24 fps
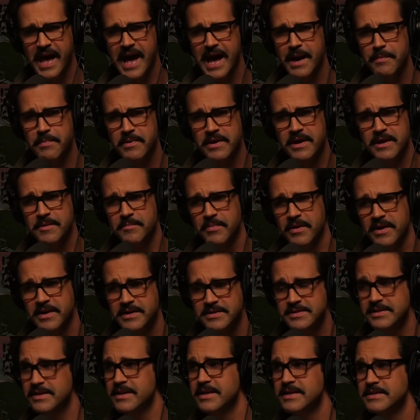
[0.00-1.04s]
happening, but
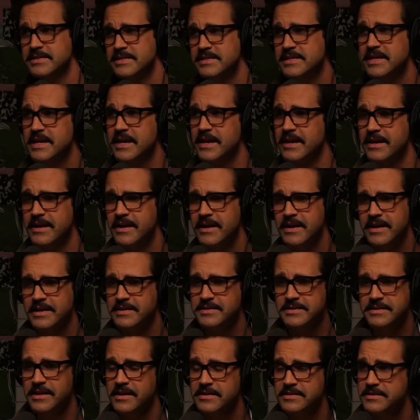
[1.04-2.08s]
until you see it,
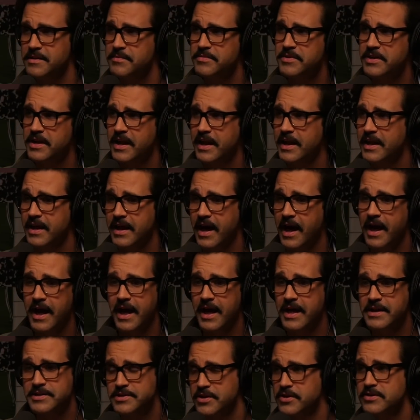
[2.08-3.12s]
it's not something I, I,
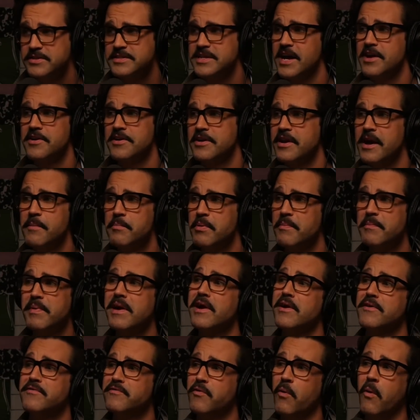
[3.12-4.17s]
it turns out you're not
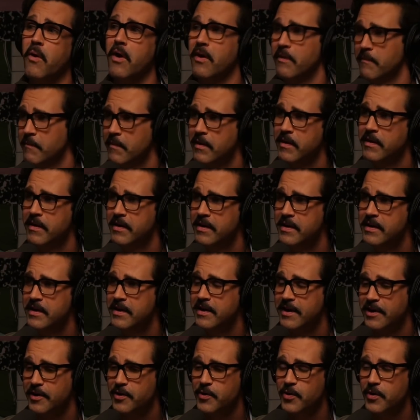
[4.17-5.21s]
prepared for,
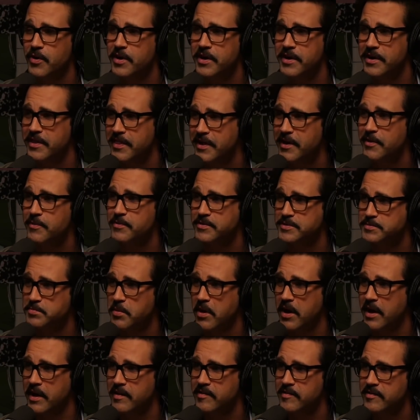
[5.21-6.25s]
according to their
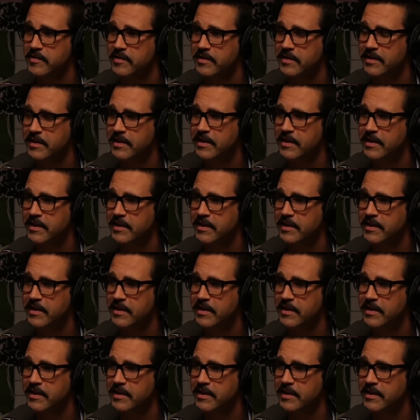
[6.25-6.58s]
response.